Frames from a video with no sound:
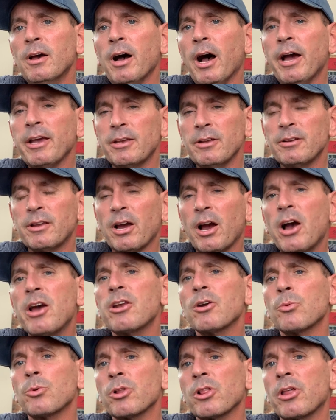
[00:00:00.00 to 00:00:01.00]
I can
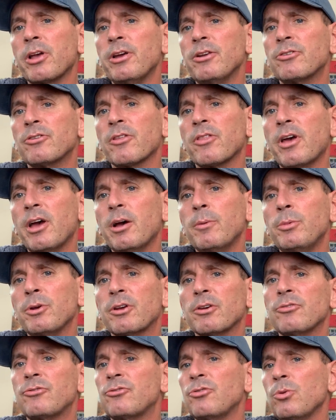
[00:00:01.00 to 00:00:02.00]
kind of relate to that
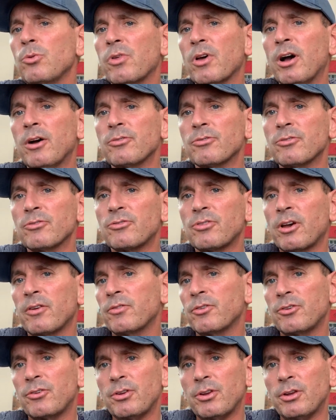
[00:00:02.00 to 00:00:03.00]
because
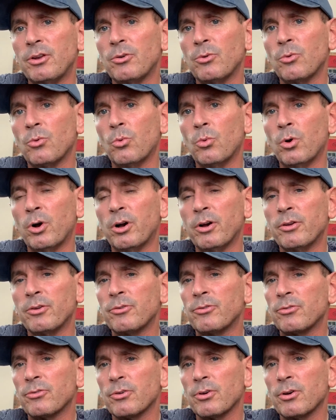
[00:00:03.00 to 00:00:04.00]
2017
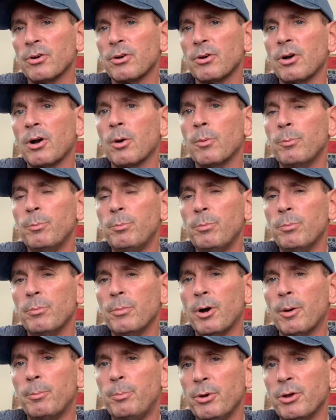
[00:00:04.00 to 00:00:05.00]
was
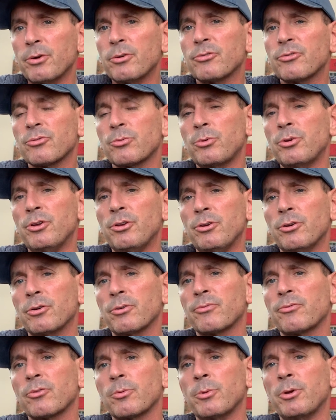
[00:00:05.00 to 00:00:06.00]
a bittersweet
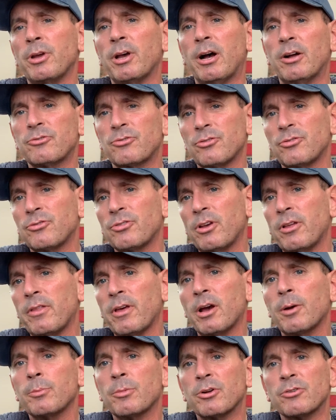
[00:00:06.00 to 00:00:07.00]
year for me. I'll just say
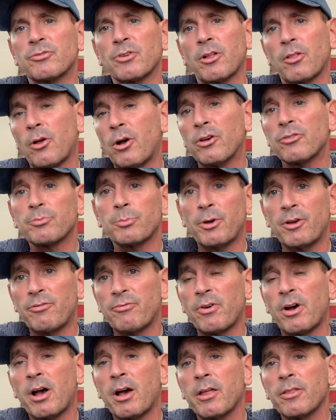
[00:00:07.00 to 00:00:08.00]
that much. I lost my
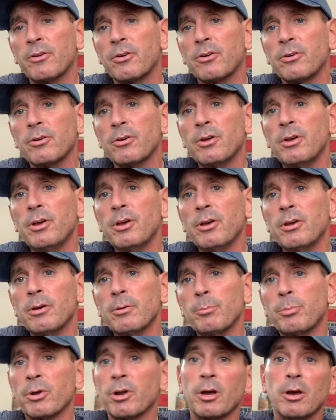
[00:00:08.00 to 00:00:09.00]
father,
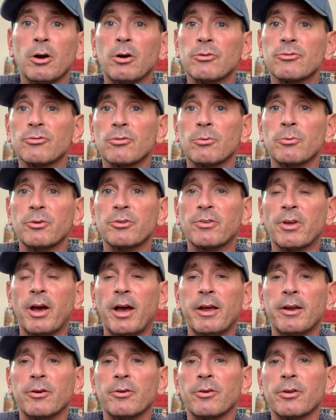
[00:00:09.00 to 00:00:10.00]
but I also
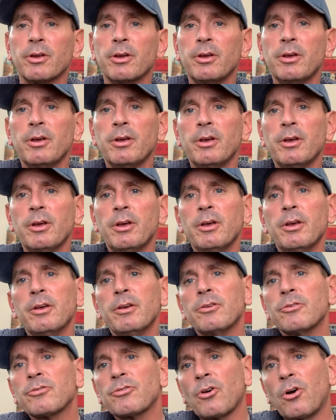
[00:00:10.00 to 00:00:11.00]
retired.
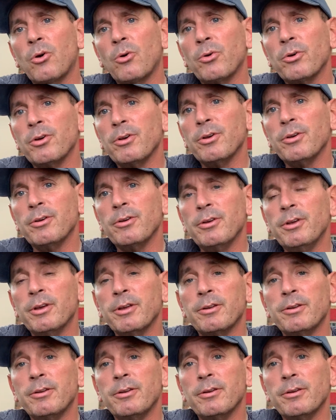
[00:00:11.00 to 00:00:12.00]
So
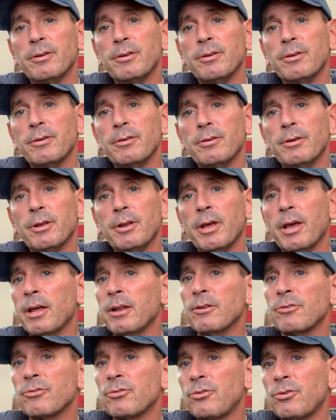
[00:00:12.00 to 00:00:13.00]
it had
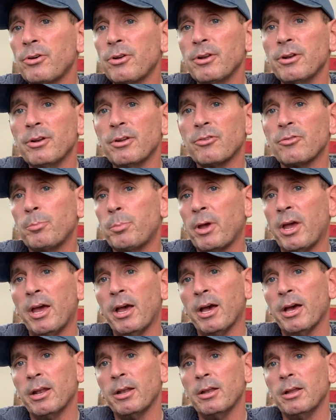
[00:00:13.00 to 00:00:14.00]
its good and its
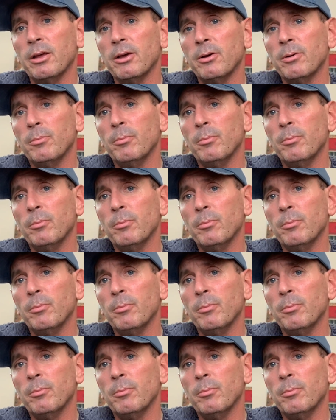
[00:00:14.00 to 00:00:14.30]
bad.